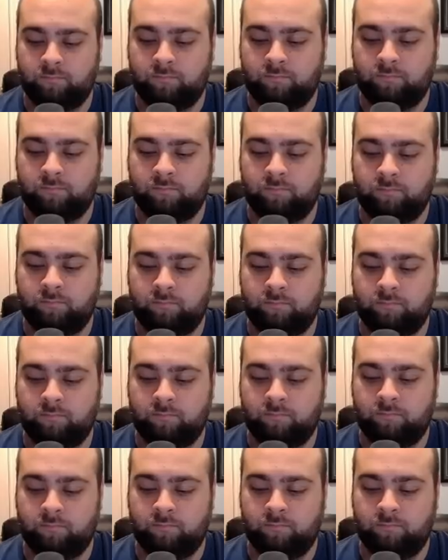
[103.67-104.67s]

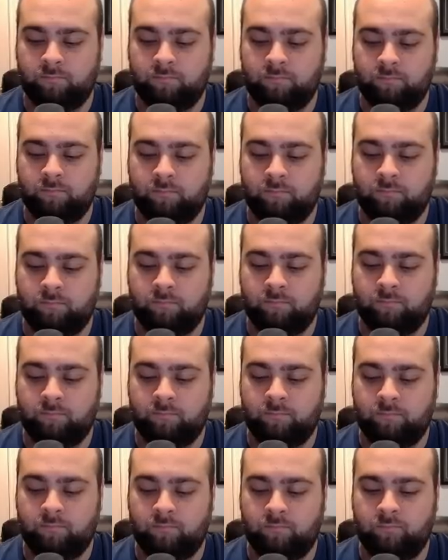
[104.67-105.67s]

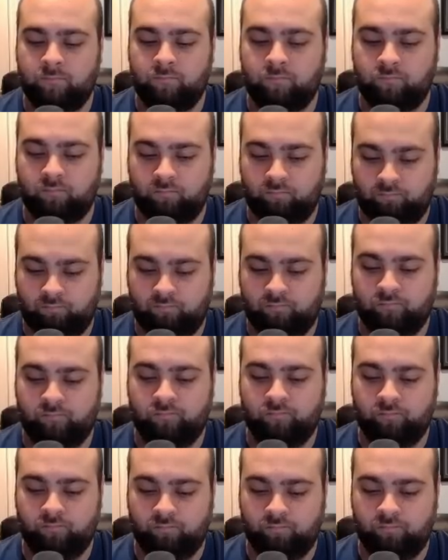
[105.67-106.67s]

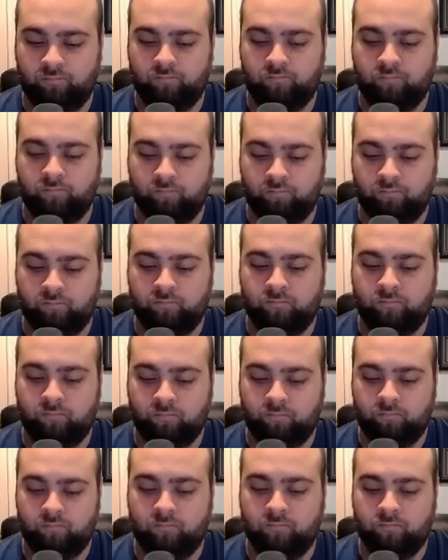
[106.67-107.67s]

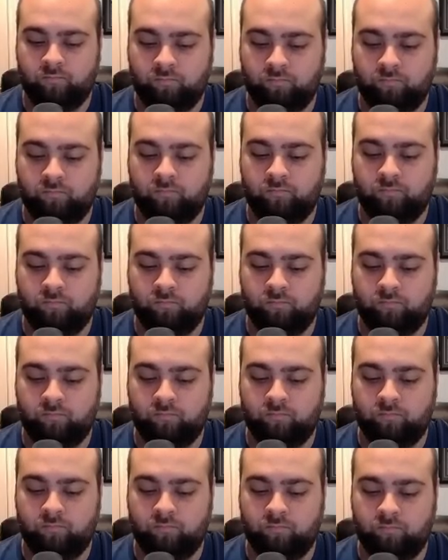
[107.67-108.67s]

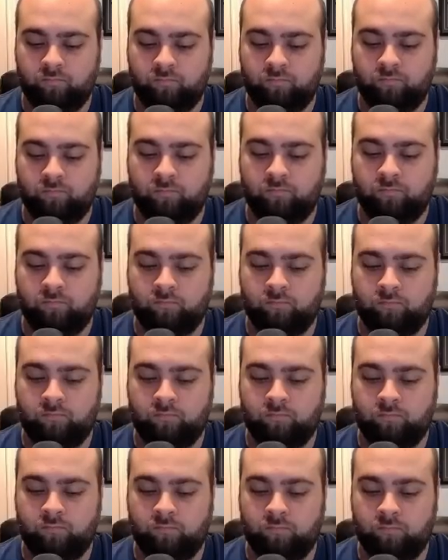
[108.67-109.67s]

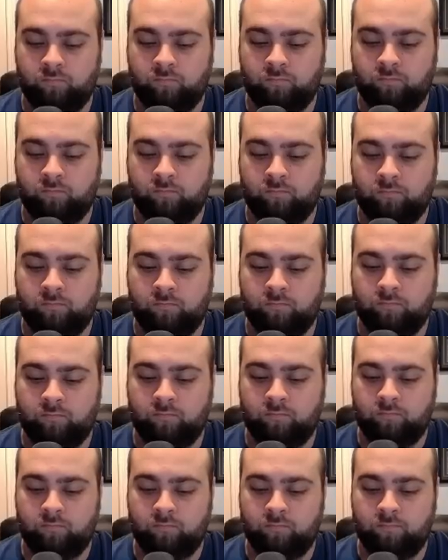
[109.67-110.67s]

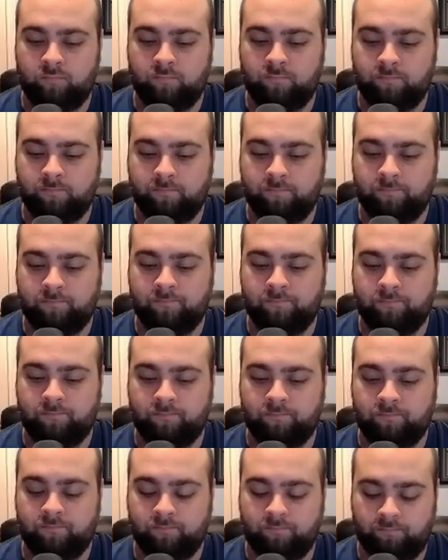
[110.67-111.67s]
The person shown says nothing.